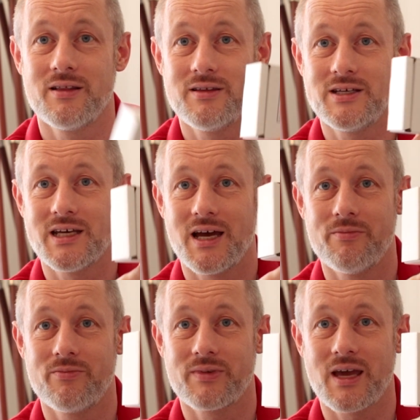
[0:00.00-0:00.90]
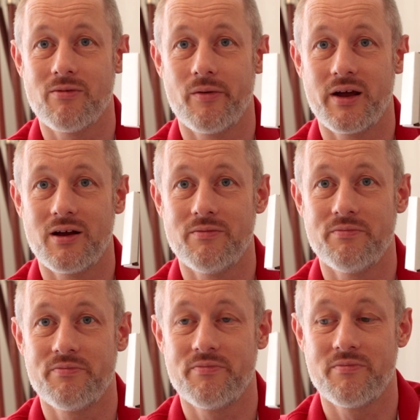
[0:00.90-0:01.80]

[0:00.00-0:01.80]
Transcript: This came out of my own